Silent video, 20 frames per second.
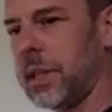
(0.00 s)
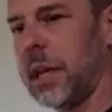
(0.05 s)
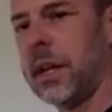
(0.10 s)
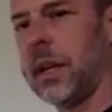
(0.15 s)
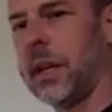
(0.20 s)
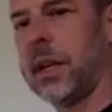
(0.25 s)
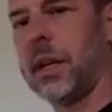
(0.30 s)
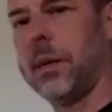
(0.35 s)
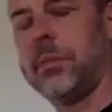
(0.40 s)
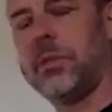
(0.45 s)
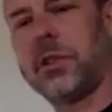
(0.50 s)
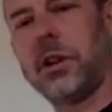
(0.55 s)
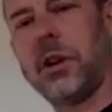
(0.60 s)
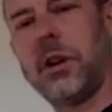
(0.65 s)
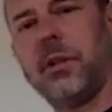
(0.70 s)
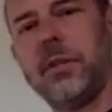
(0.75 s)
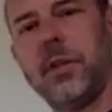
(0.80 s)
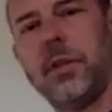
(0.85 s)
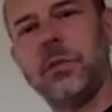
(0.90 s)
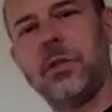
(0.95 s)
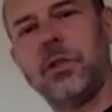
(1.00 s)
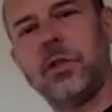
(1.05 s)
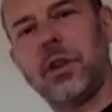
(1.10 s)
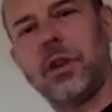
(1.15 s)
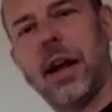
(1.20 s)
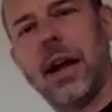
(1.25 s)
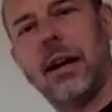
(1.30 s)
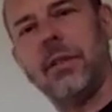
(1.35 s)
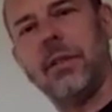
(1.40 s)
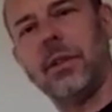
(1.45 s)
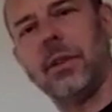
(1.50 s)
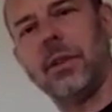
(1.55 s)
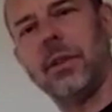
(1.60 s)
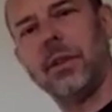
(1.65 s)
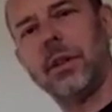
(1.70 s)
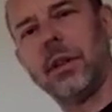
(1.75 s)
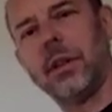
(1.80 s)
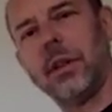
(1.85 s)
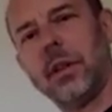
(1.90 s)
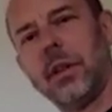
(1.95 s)
and observed them
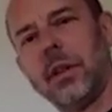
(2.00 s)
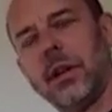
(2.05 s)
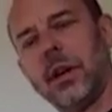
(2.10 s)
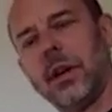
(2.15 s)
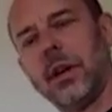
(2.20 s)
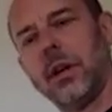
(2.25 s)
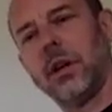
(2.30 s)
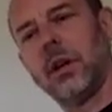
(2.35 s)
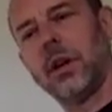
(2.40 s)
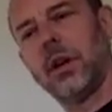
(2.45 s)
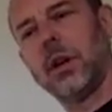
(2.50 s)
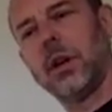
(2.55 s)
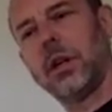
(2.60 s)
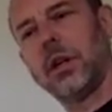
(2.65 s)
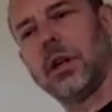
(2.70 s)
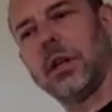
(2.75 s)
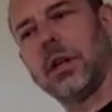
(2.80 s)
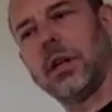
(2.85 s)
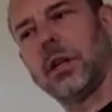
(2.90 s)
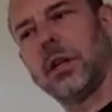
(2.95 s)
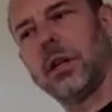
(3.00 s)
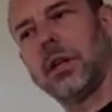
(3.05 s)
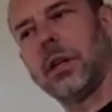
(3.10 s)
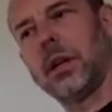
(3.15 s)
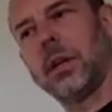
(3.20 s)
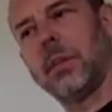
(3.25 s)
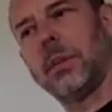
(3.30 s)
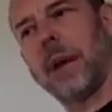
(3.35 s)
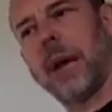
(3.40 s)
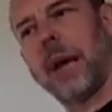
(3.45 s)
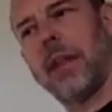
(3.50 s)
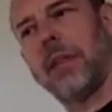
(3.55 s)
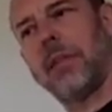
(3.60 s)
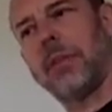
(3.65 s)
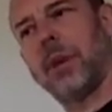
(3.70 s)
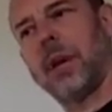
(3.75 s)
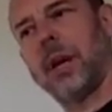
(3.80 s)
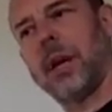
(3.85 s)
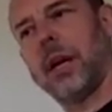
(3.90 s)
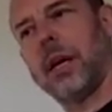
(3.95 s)
travel along a
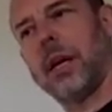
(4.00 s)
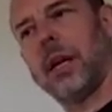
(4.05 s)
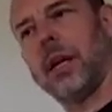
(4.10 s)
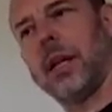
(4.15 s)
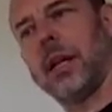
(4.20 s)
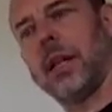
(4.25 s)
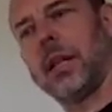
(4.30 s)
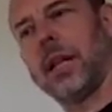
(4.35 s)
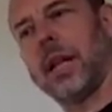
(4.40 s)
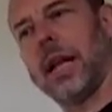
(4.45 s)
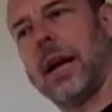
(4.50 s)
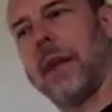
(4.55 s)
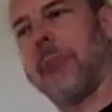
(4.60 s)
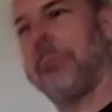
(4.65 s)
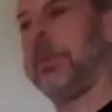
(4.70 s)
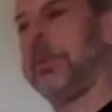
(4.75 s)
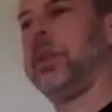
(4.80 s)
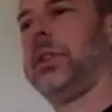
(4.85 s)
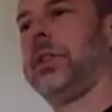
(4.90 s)
pathway that happened